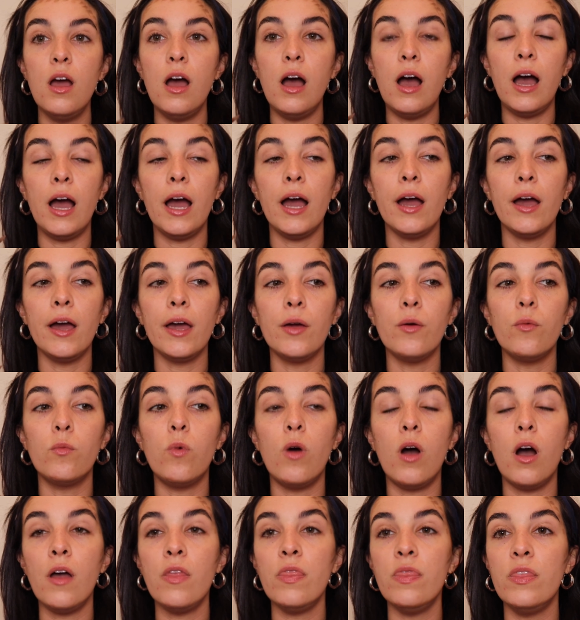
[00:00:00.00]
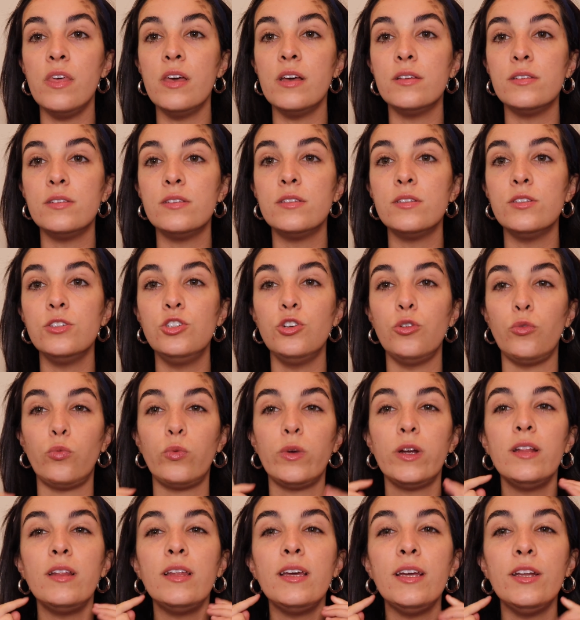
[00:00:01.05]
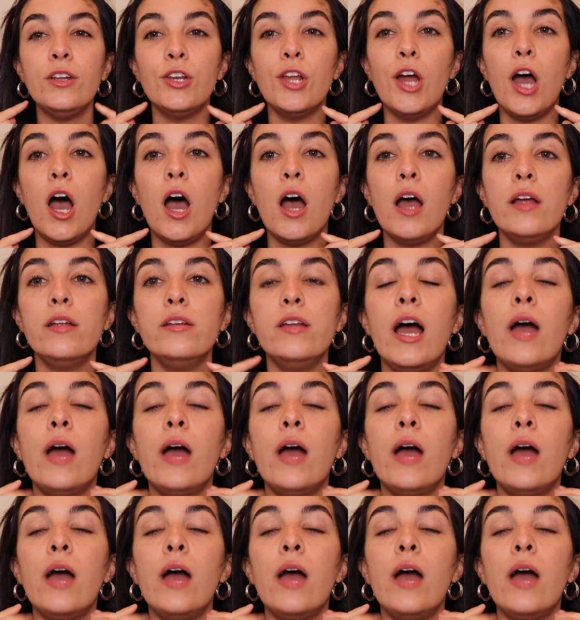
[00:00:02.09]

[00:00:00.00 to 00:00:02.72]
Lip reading: I want this to really not,